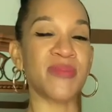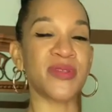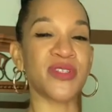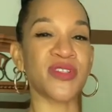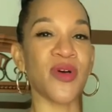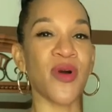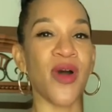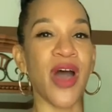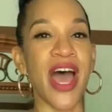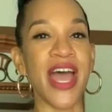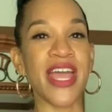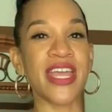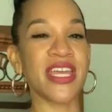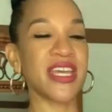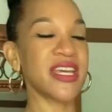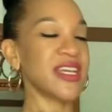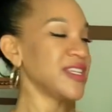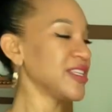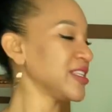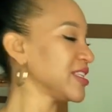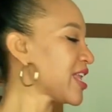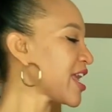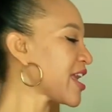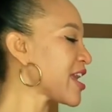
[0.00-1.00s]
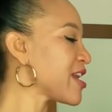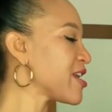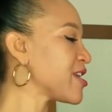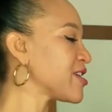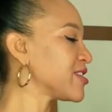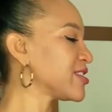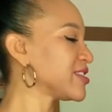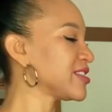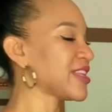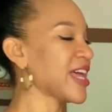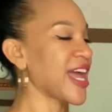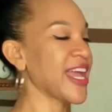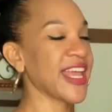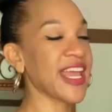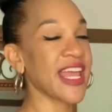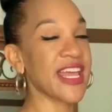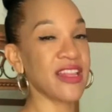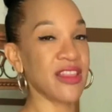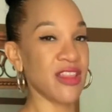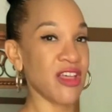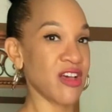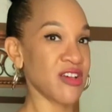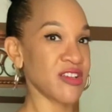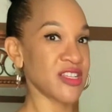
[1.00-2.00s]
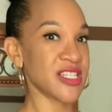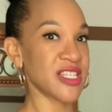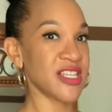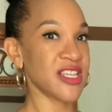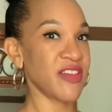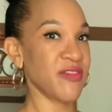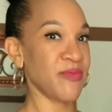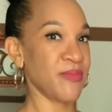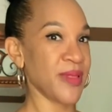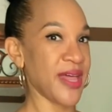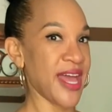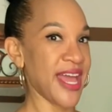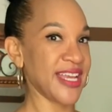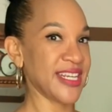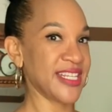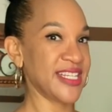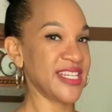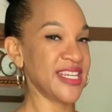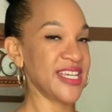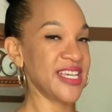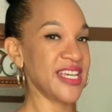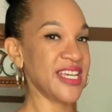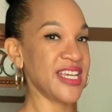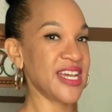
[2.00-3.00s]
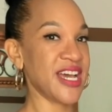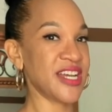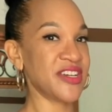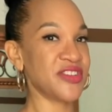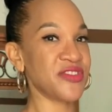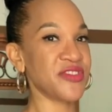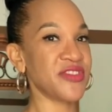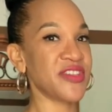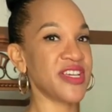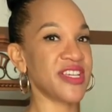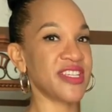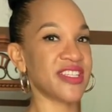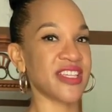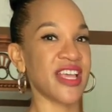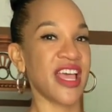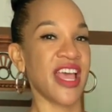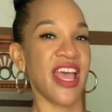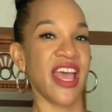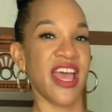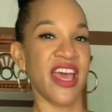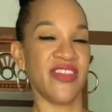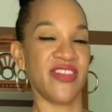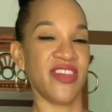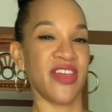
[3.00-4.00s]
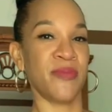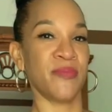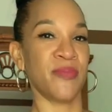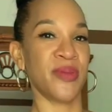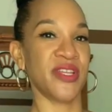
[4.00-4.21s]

So I could layer like a long sleeve black tee under this and then